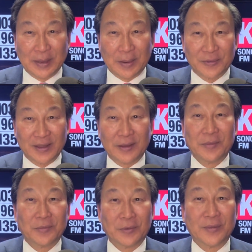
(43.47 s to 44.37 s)
I'm going to say,
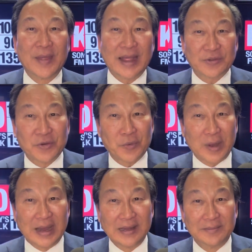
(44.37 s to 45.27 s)
well, that's
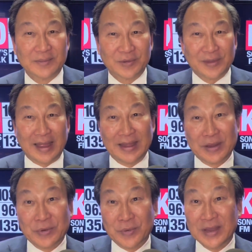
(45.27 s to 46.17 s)
great because I
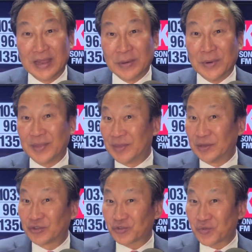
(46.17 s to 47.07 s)
agree with the
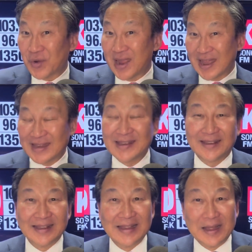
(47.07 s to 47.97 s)
trend,
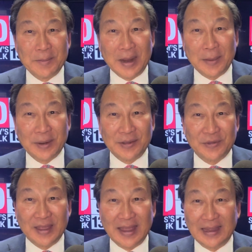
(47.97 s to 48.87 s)
but I'm going to
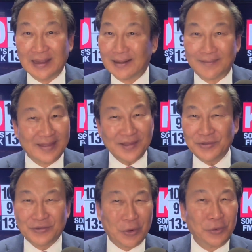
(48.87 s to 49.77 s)
say, this
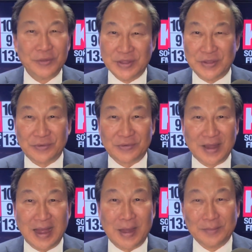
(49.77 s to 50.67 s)
is old news,
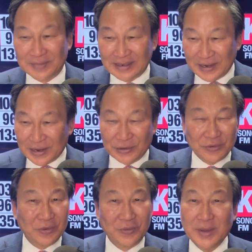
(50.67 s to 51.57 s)
Tom, because
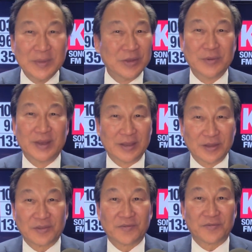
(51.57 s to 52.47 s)
we've been doing
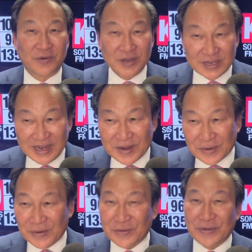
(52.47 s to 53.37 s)
this for
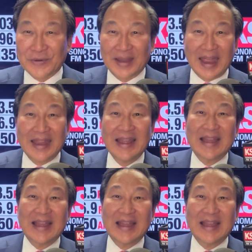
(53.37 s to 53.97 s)
years, okay?